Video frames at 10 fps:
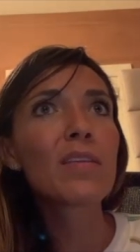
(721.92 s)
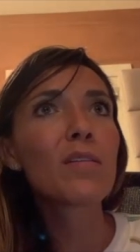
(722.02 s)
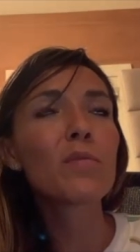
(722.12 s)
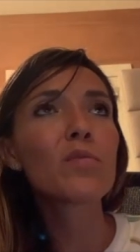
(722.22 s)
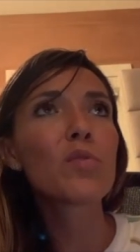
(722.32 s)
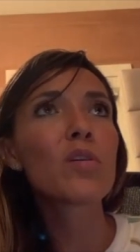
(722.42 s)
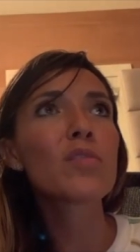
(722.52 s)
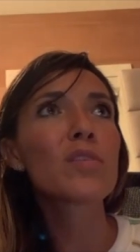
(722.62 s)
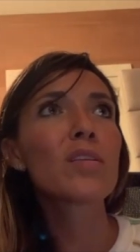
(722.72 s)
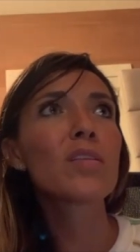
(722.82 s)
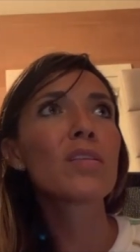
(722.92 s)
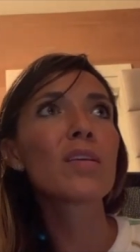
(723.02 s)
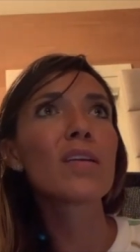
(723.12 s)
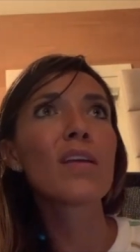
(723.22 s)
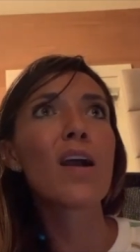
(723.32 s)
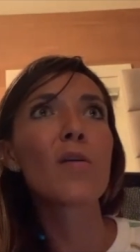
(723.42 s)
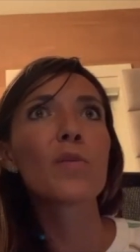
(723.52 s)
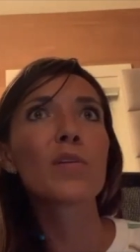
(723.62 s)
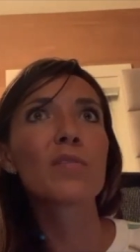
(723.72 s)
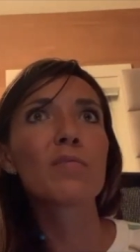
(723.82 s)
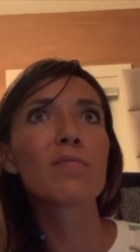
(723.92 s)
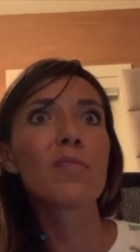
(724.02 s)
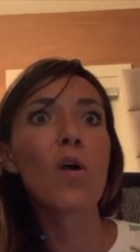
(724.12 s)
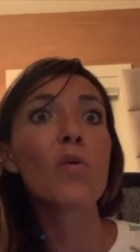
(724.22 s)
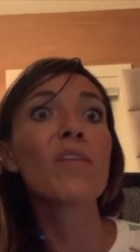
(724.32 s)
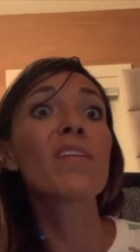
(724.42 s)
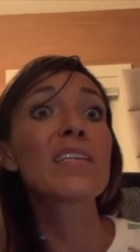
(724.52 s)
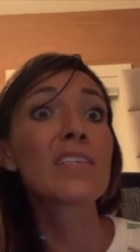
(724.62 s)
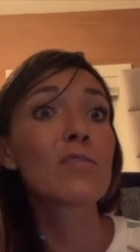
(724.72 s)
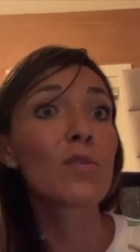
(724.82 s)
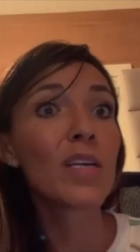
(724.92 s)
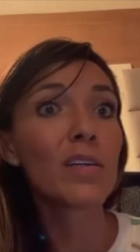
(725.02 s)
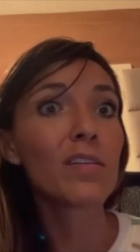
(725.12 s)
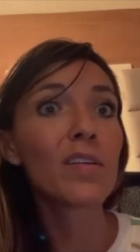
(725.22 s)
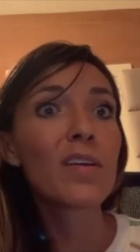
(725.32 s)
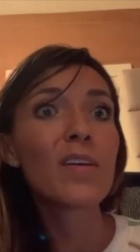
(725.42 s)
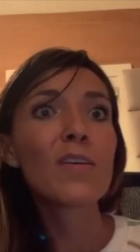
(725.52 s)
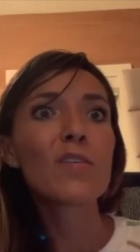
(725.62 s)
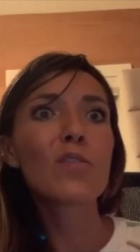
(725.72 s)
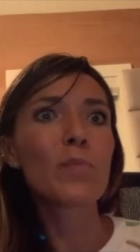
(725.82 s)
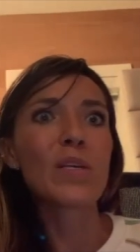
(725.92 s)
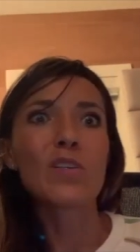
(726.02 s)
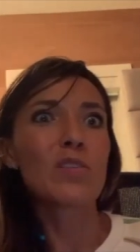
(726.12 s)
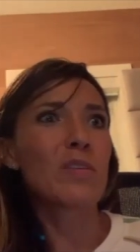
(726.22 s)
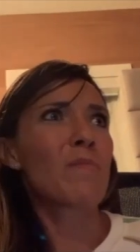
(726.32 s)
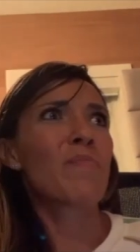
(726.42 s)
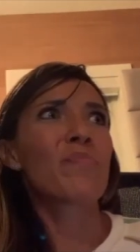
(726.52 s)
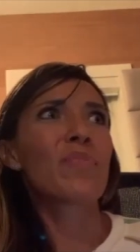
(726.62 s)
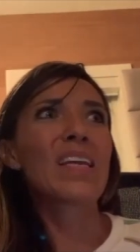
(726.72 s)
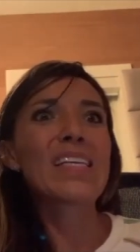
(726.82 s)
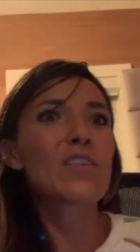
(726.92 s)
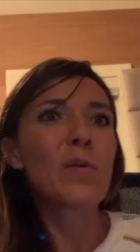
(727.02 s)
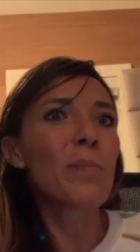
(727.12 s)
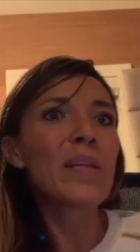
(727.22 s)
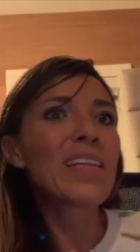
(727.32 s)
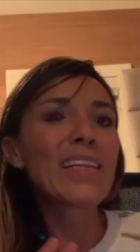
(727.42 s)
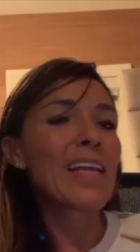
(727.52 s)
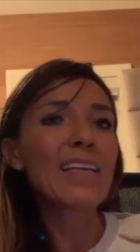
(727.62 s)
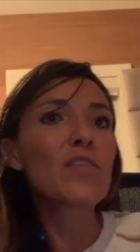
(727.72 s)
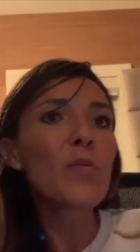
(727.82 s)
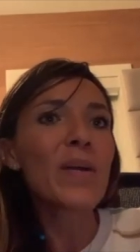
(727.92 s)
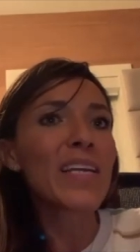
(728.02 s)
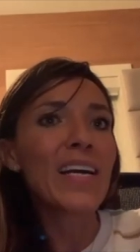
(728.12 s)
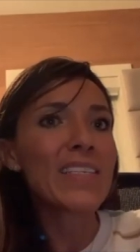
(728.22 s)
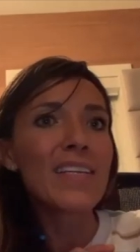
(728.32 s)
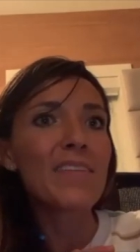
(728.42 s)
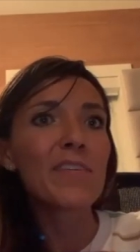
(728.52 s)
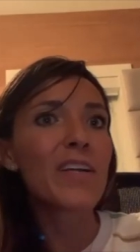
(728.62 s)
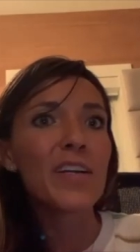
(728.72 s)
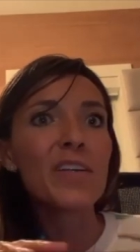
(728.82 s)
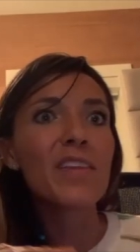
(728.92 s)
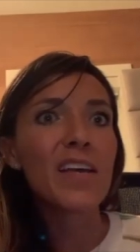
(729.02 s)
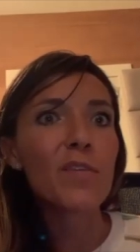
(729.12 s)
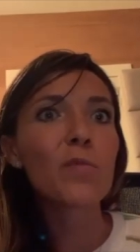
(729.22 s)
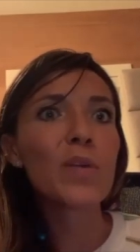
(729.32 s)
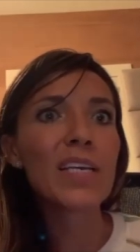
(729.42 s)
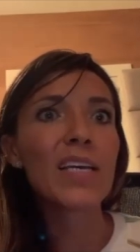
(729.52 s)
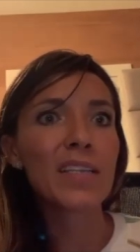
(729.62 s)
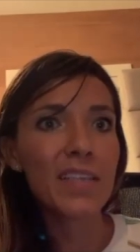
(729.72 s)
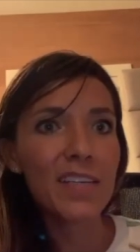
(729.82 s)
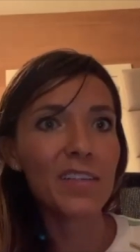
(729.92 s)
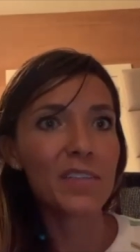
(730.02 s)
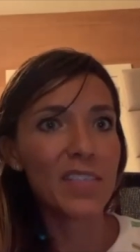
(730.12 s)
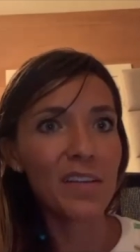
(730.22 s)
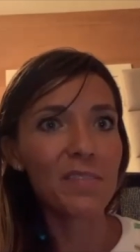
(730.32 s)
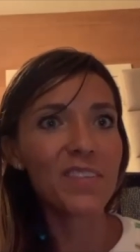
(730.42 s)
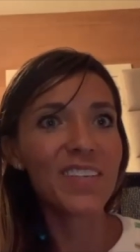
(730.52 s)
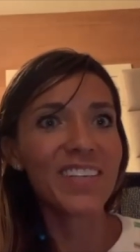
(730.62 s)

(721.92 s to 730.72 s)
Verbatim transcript: don't trust in in our own ability to heal. So because it's completely like nobody has ever heard that we can heal ourselves.